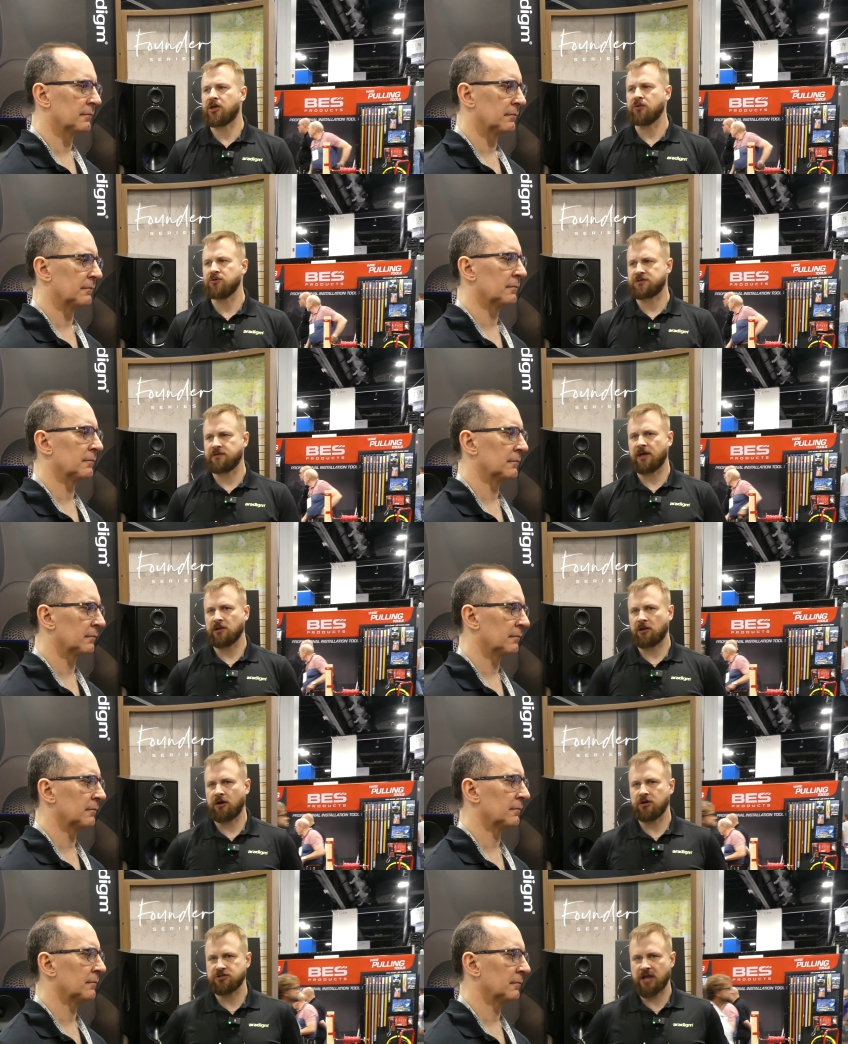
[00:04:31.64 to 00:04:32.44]
Speaker 1: use of that
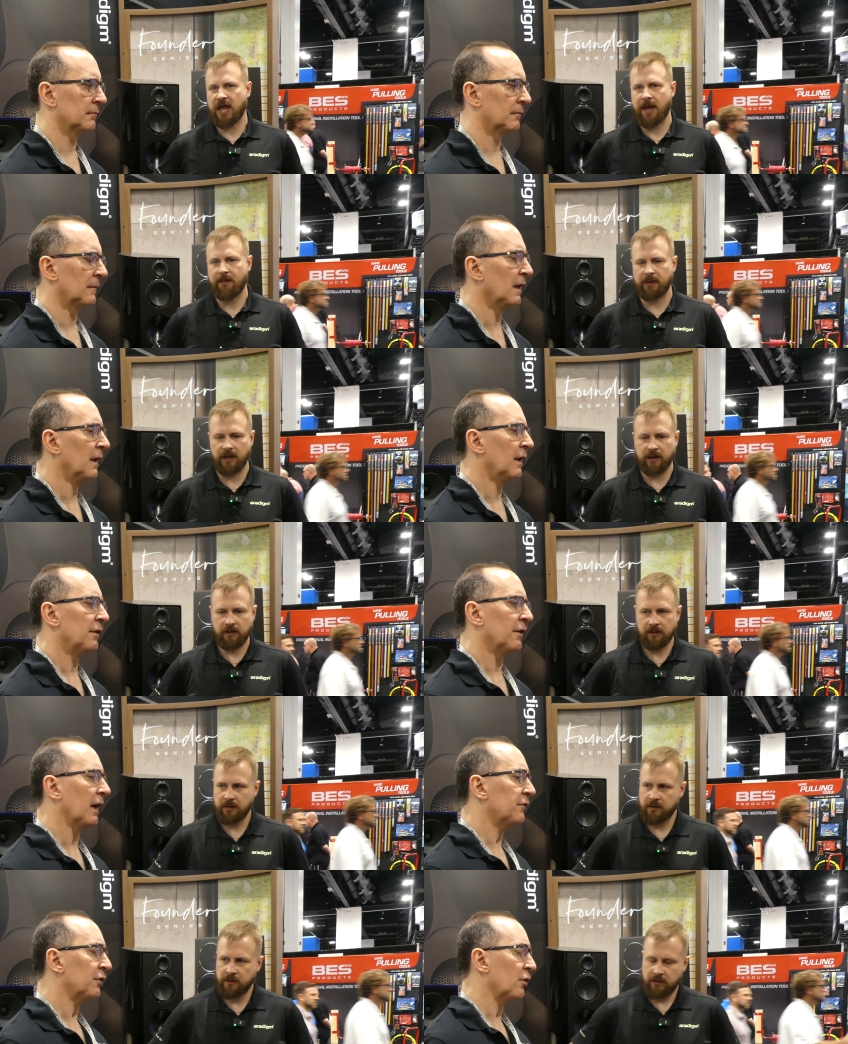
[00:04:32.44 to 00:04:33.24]
large cabinet.
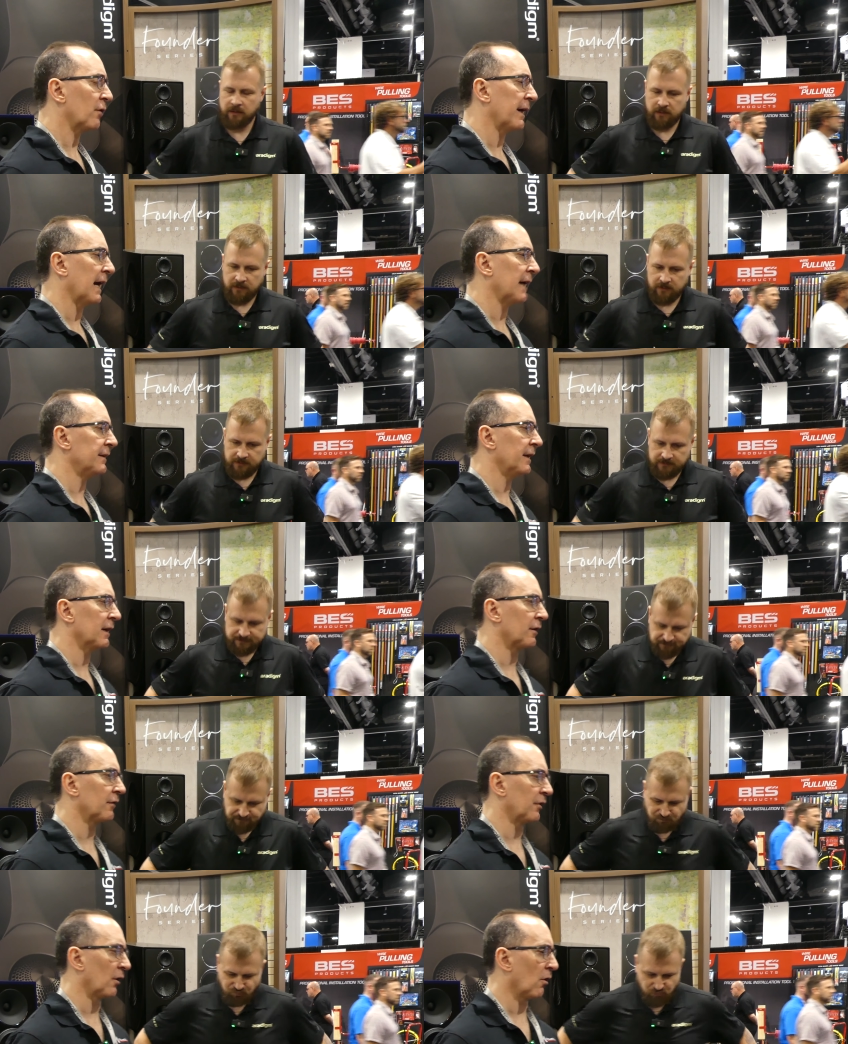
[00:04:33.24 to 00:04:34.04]
Speaker 2: Yeah, that's a great idea
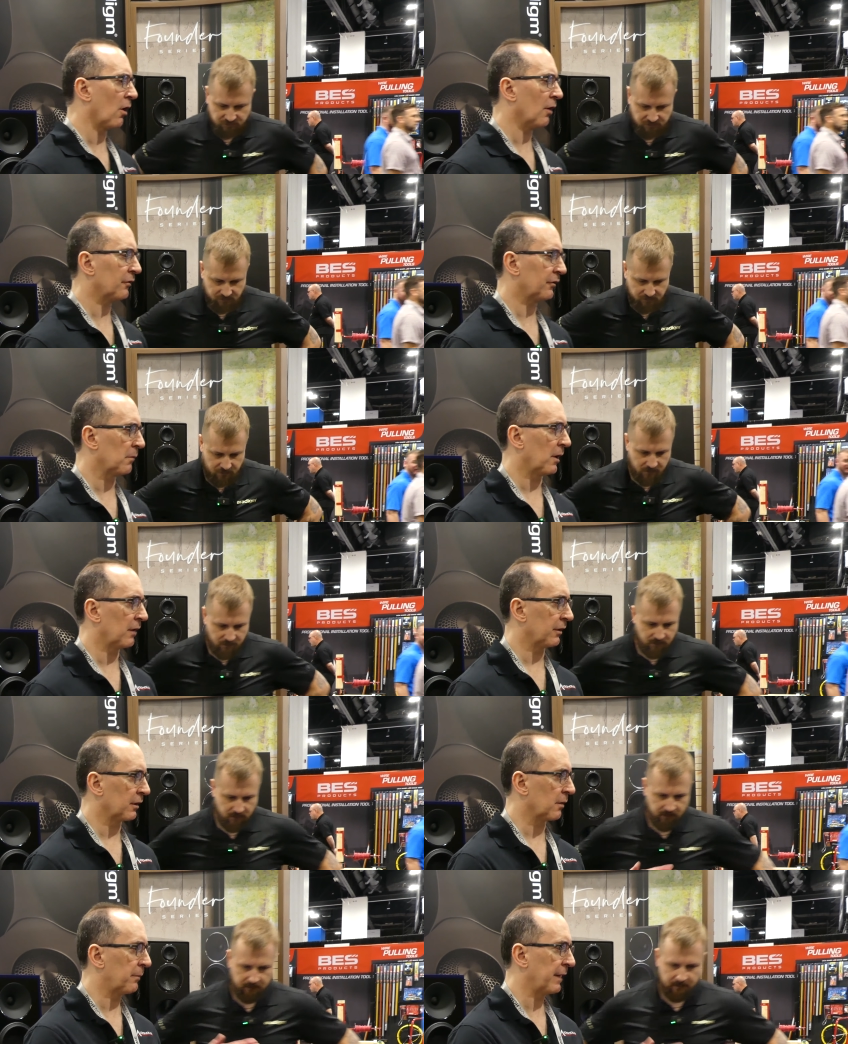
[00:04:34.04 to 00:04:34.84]
because there are some
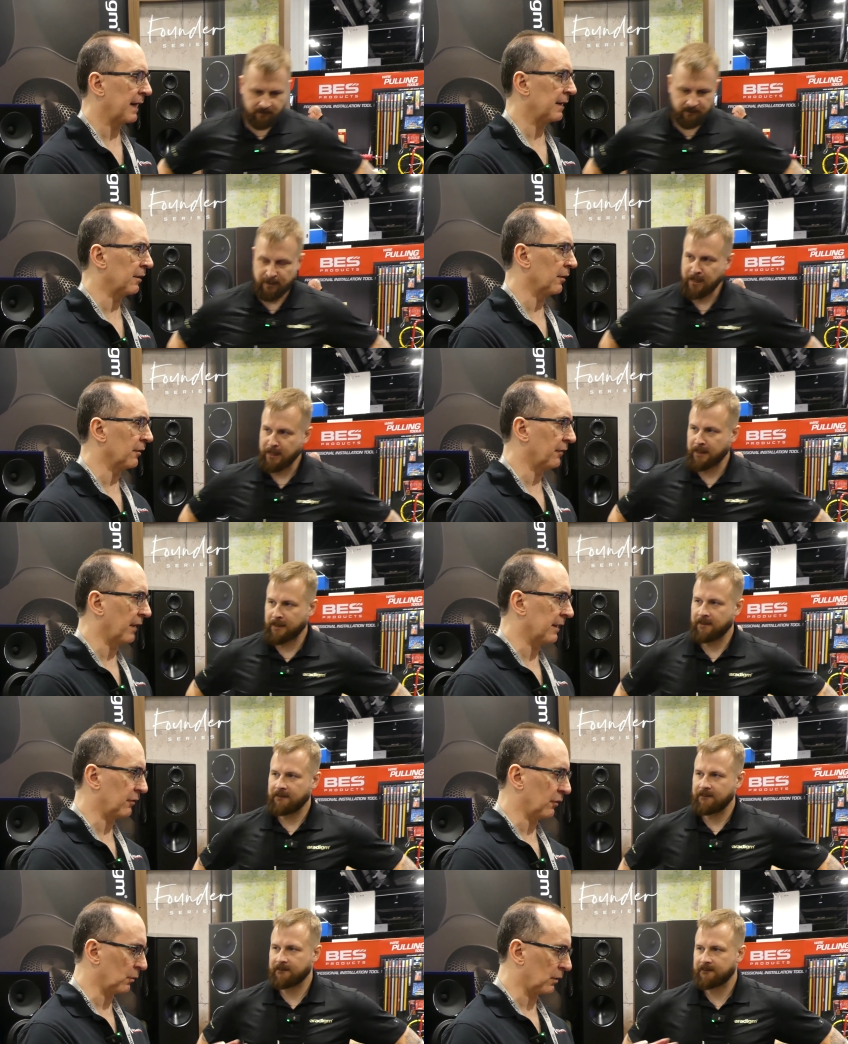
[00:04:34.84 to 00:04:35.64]
other competitors
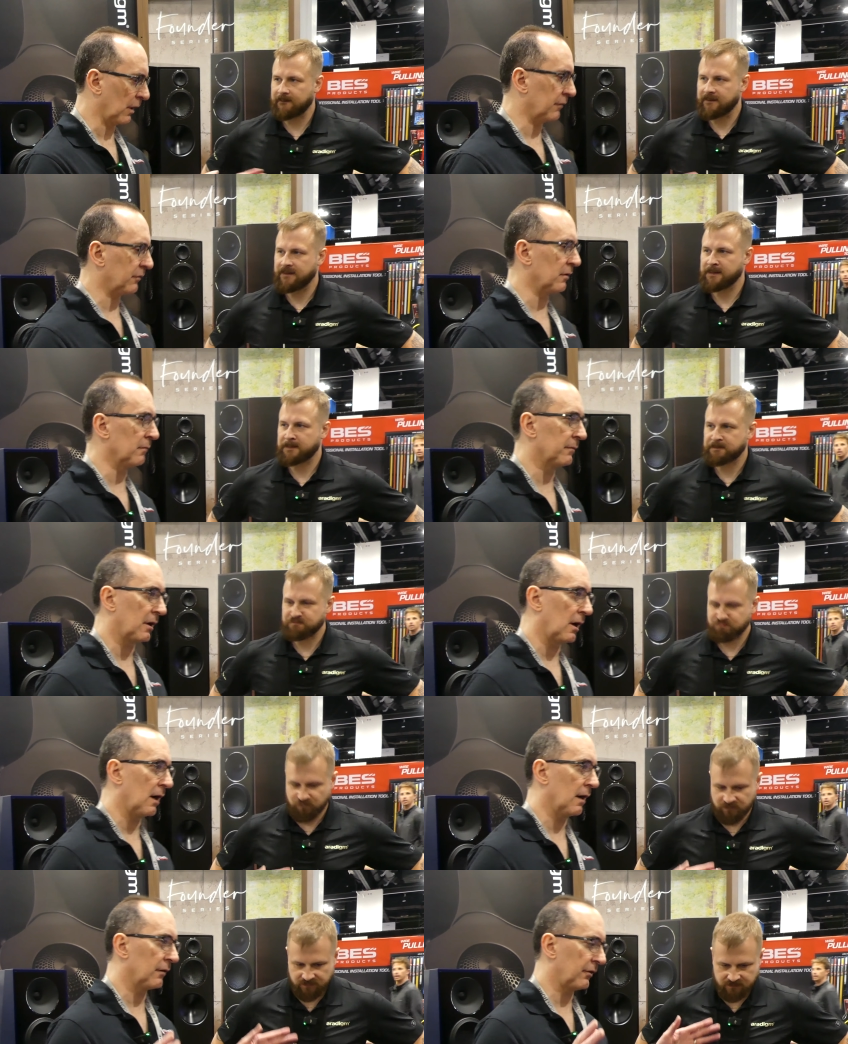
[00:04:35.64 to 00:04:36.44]
that do custom
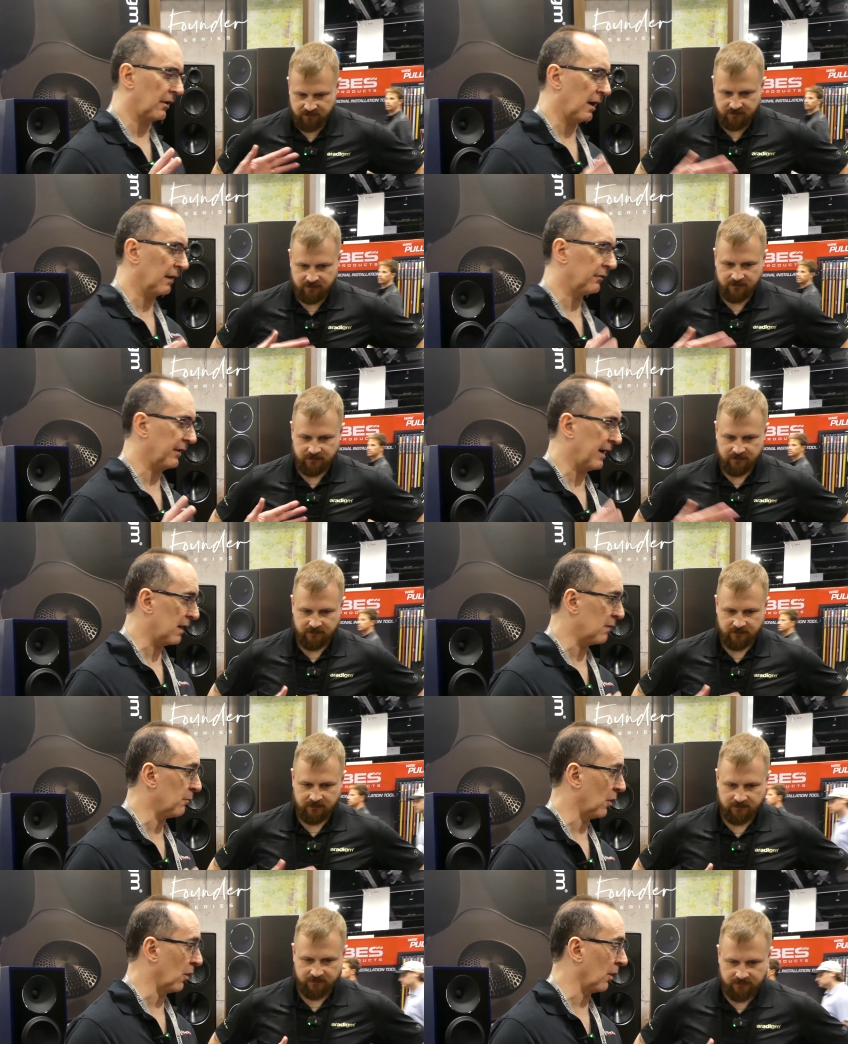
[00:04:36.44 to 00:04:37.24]
size
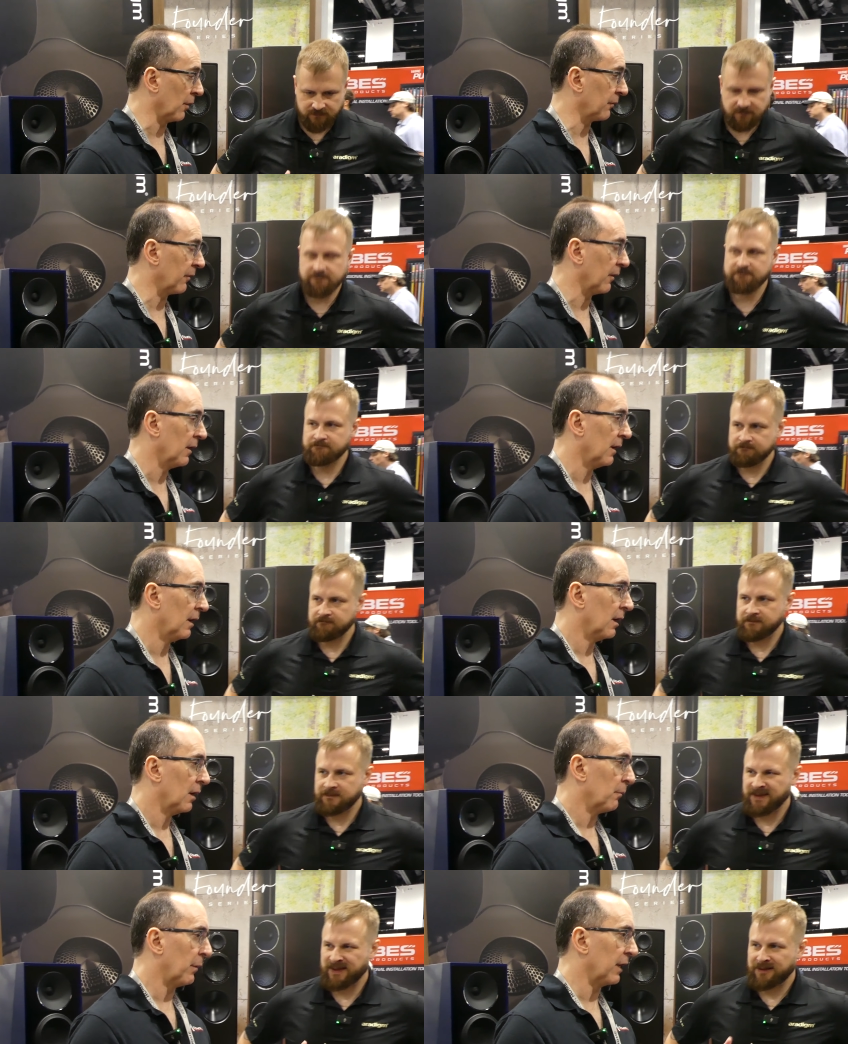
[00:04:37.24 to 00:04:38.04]
soundbars,
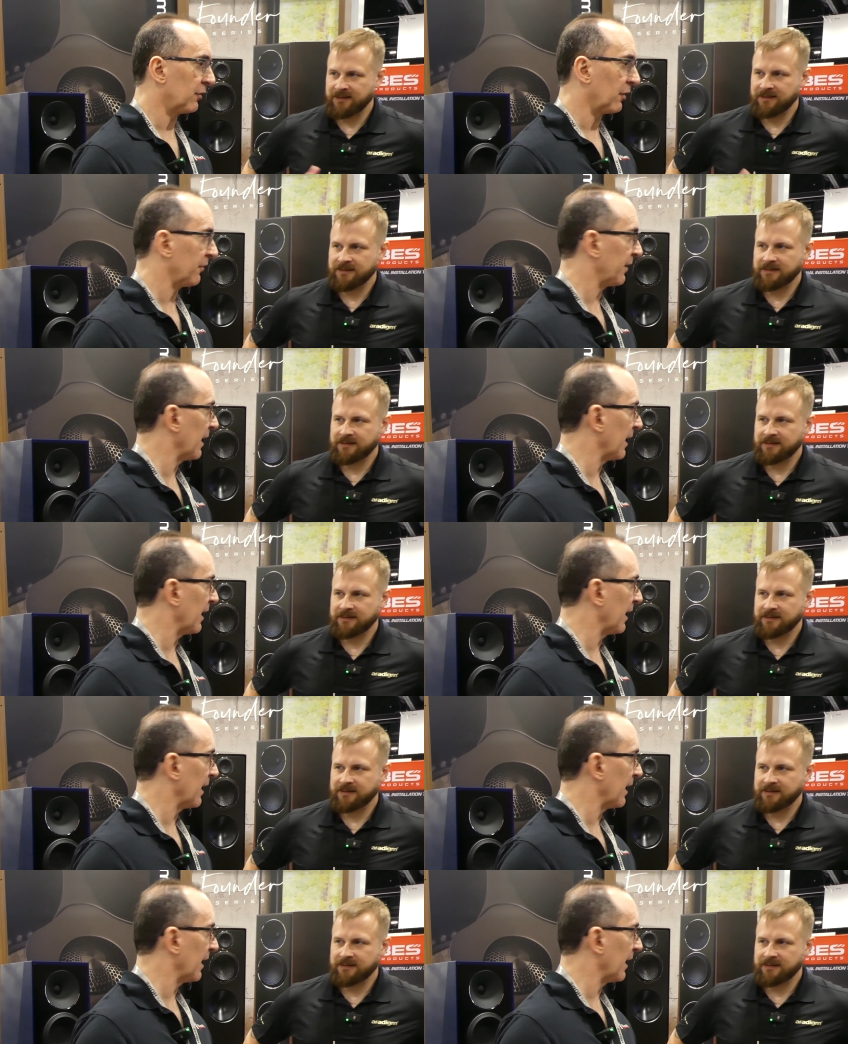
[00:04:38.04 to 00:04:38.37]
but it's just